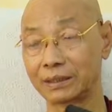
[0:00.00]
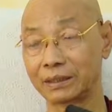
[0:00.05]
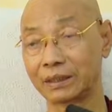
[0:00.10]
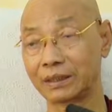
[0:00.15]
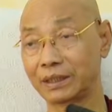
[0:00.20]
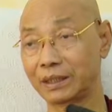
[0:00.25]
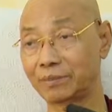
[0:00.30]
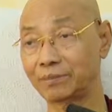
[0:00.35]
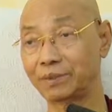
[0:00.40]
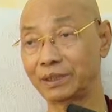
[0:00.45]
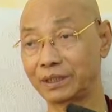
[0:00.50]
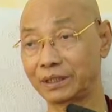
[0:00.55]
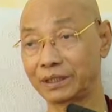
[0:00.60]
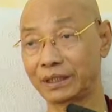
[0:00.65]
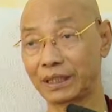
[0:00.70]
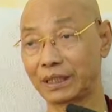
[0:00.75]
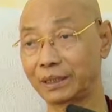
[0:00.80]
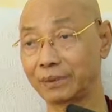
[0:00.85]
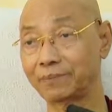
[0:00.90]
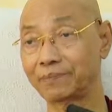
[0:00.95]
can be
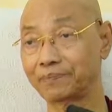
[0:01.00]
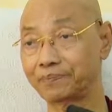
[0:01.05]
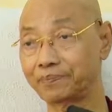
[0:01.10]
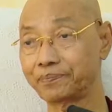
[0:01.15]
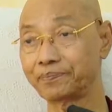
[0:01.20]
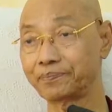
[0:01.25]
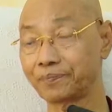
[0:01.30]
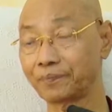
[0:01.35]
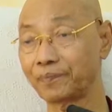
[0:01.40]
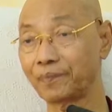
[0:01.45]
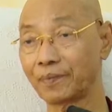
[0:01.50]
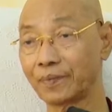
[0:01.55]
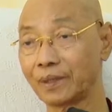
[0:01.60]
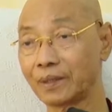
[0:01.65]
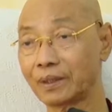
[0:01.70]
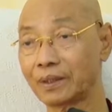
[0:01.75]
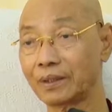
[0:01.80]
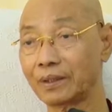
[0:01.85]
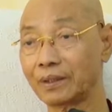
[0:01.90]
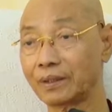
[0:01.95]
done.
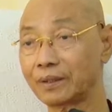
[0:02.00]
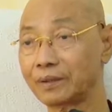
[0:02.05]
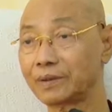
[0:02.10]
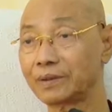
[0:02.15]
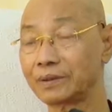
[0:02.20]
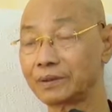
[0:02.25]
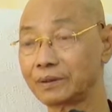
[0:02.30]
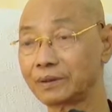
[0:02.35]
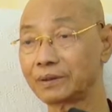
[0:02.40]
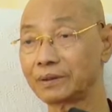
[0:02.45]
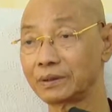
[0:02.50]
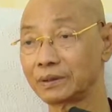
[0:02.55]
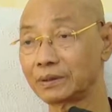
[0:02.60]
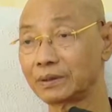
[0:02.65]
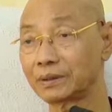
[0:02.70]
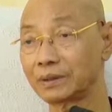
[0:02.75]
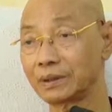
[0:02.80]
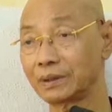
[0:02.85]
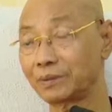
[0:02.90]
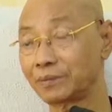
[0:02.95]
No?
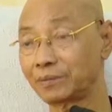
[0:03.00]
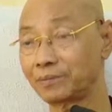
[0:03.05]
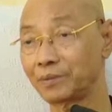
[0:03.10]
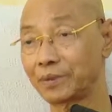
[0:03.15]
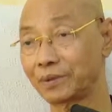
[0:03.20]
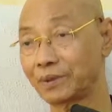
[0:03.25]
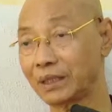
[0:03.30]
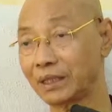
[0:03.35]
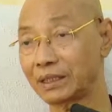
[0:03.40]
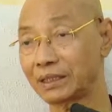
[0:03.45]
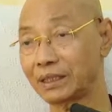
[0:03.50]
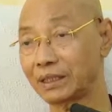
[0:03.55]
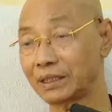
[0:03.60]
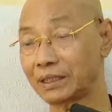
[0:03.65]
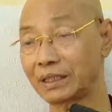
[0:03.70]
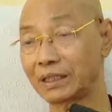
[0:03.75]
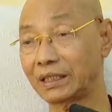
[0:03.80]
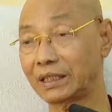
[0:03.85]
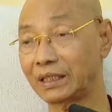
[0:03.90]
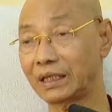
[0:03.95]
Buddha is a
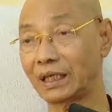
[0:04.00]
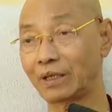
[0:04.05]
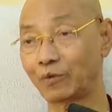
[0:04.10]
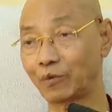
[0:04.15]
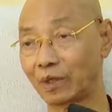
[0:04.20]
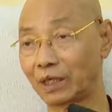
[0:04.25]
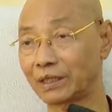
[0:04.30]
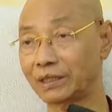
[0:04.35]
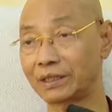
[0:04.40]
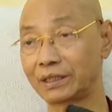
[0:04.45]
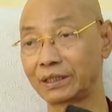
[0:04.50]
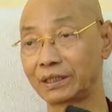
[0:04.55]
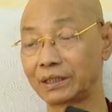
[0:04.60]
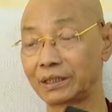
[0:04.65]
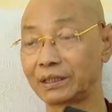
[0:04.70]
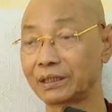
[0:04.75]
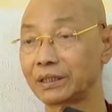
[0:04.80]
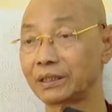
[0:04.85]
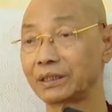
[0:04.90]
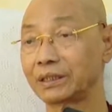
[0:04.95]
kriyavati.
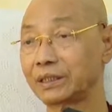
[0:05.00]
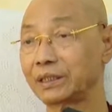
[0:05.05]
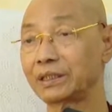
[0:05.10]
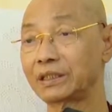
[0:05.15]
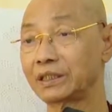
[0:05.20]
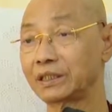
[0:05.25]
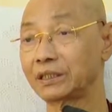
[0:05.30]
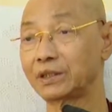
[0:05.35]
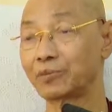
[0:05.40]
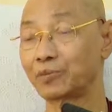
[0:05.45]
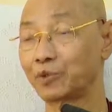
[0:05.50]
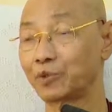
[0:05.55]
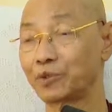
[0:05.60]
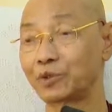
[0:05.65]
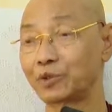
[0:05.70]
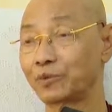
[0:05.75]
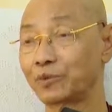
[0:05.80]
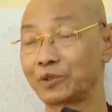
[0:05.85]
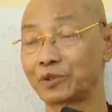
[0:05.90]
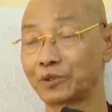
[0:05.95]
It is
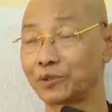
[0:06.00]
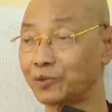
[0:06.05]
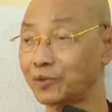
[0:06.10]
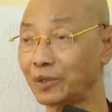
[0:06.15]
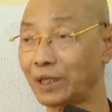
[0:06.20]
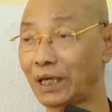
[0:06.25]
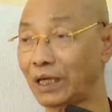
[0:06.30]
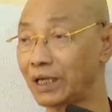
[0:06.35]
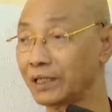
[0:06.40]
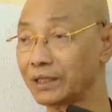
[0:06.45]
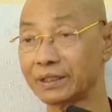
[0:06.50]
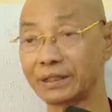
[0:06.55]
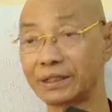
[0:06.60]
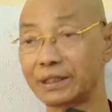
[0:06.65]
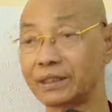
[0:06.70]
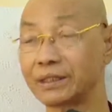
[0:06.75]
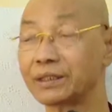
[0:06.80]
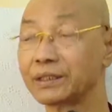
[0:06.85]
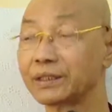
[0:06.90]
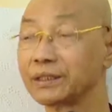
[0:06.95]
possible to act.
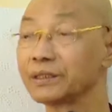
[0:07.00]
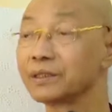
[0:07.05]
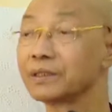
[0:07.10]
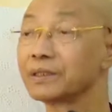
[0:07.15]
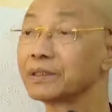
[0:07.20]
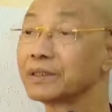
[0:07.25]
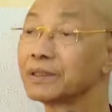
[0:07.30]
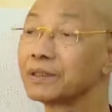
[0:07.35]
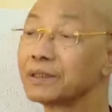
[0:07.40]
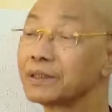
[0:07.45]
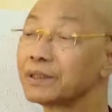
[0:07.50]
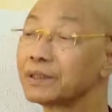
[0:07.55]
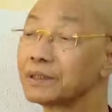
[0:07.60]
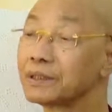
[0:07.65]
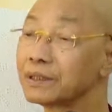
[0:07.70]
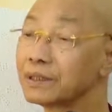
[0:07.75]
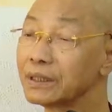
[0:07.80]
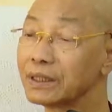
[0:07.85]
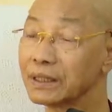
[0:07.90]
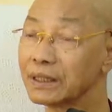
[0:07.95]

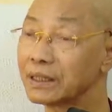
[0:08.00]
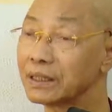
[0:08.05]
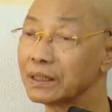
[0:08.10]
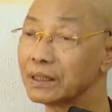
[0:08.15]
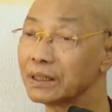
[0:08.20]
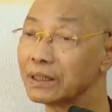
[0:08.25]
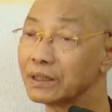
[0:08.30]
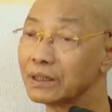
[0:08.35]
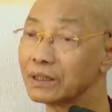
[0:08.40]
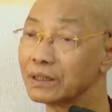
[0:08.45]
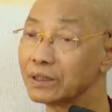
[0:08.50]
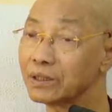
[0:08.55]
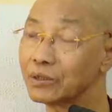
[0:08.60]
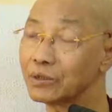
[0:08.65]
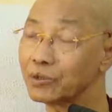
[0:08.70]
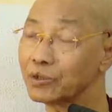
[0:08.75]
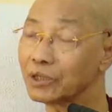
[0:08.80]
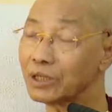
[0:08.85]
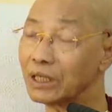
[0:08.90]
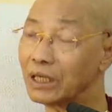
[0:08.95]
The
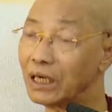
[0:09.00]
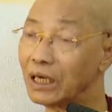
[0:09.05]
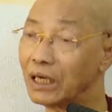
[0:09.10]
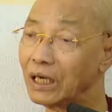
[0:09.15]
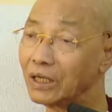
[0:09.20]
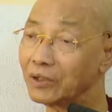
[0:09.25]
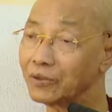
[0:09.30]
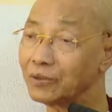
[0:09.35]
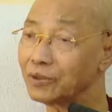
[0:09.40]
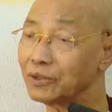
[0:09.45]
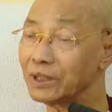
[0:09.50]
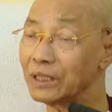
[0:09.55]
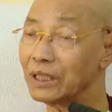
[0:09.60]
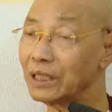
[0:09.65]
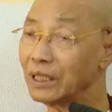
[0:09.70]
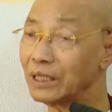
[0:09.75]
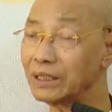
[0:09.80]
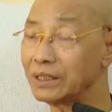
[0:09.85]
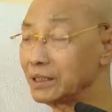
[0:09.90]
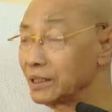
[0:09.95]
kusala,
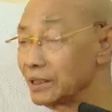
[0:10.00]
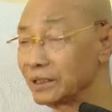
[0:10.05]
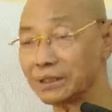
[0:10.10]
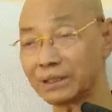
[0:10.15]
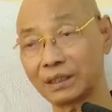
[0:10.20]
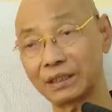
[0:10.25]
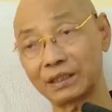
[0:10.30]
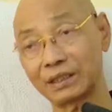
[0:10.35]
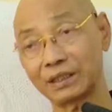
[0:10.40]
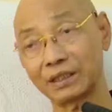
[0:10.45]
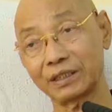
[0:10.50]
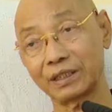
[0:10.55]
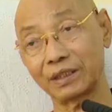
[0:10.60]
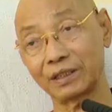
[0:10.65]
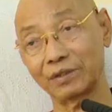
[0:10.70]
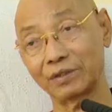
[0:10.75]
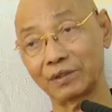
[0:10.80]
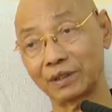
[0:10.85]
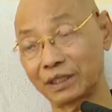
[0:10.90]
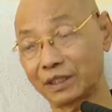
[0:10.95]
akusala it is
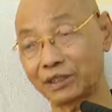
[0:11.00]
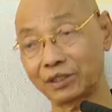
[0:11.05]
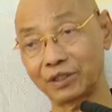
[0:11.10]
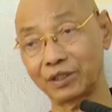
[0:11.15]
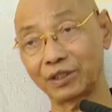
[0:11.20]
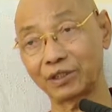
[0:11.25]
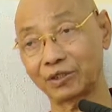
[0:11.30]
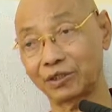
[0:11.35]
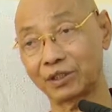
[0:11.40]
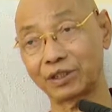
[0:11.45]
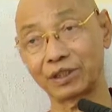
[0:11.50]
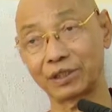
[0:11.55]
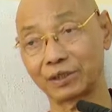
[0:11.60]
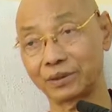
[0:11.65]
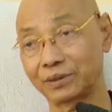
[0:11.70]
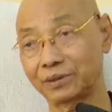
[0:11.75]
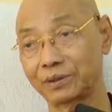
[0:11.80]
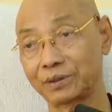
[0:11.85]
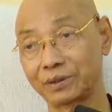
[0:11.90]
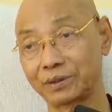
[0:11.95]
so exist,
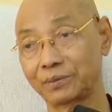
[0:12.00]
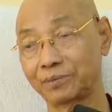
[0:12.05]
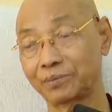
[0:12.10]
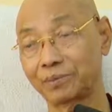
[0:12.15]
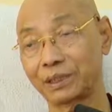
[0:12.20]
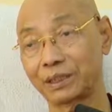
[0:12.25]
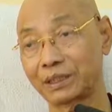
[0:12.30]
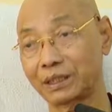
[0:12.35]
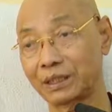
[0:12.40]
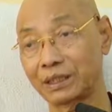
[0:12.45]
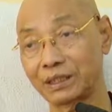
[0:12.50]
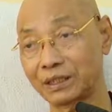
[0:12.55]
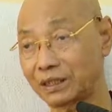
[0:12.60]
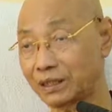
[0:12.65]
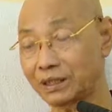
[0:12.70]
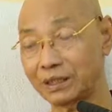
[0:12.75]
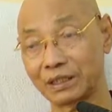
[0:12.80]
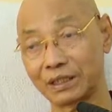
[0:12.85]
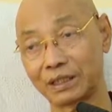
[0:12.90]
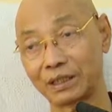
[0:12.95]
but
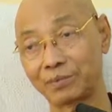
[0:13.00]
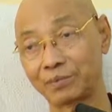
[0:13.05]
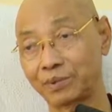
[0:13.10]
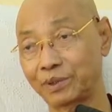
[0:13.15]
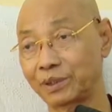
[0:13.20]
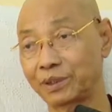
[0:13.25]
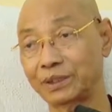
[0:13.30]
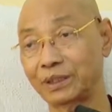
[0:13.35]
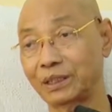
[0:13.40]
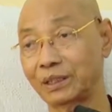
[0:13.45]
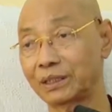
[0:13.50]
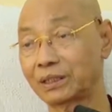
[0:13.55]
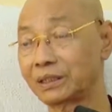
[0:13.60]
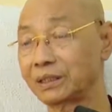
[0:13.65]
it can be done.